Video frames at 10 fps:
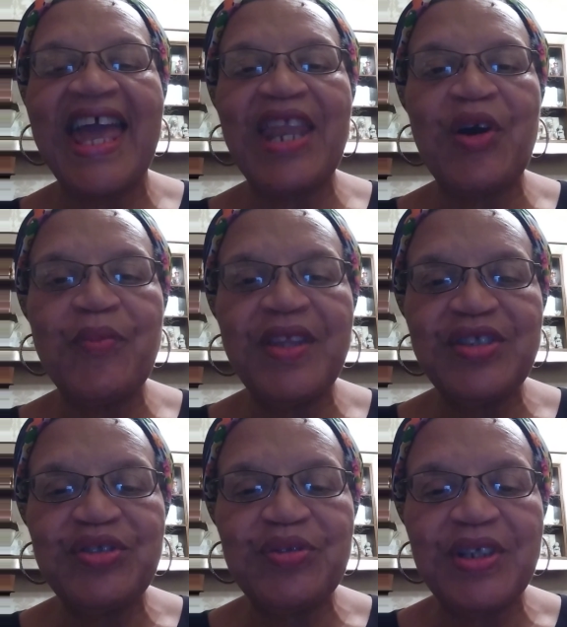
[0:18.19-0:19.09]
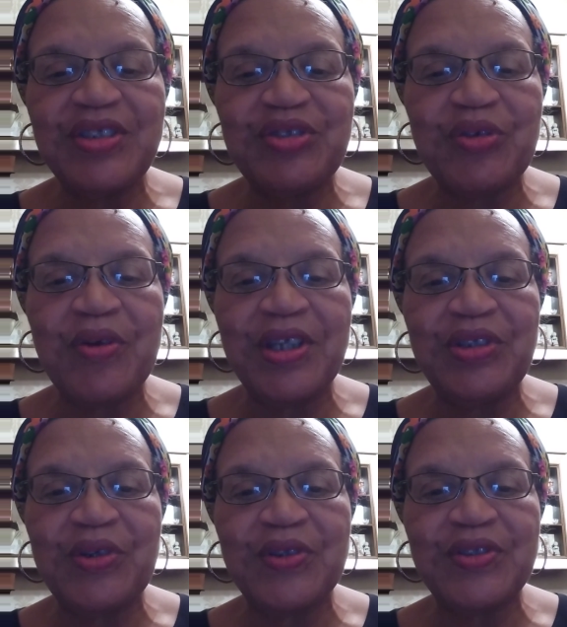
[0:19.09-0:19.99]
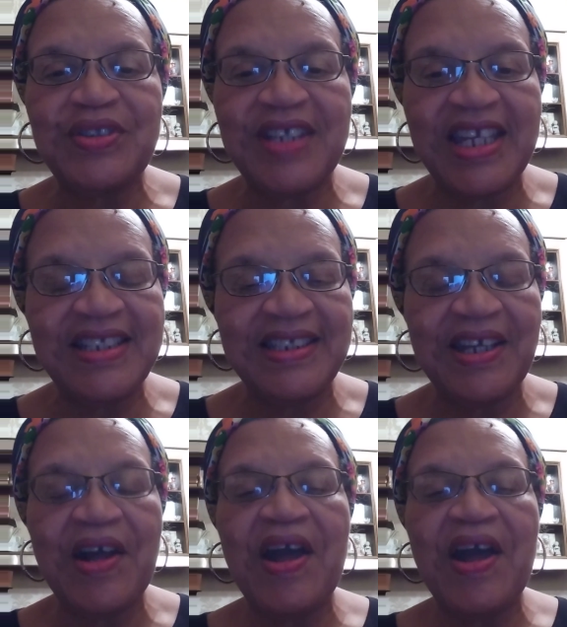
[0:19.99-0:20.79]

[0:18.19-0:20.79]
and I hope that you're enjoying your day,